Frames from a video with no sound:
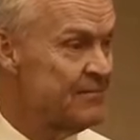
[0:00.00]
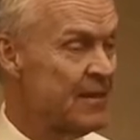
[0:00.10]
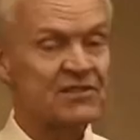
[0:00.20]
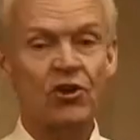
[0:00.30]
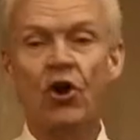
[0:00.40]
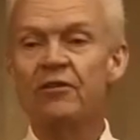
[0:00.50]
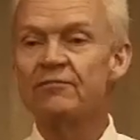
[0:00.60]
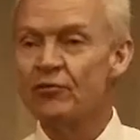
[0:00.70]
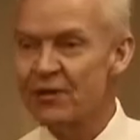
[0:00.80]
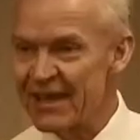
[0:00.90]
that's called a
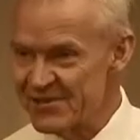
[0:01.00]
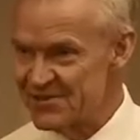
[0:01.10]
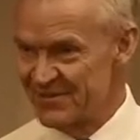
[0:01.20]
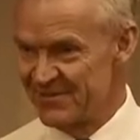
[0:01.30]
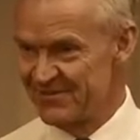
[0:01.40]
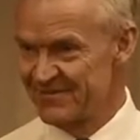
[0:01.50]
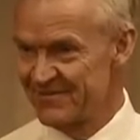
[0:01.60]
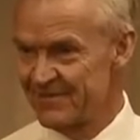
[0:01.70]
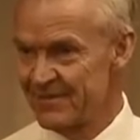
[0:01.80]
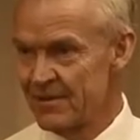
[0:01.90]
vocation.
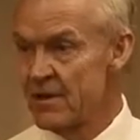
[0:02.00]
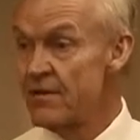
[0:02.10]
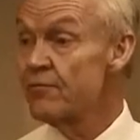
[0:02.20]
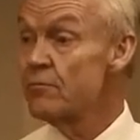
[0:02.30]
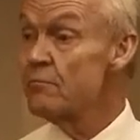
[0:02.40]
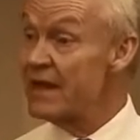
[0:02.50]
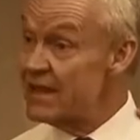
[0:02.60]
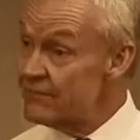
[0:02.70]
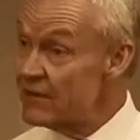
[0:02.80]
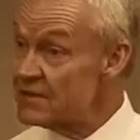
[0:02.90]
For
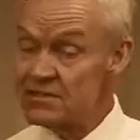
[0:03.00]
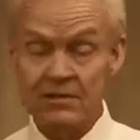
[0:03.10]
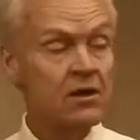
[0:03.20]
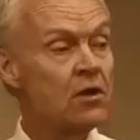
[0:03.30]
many of us,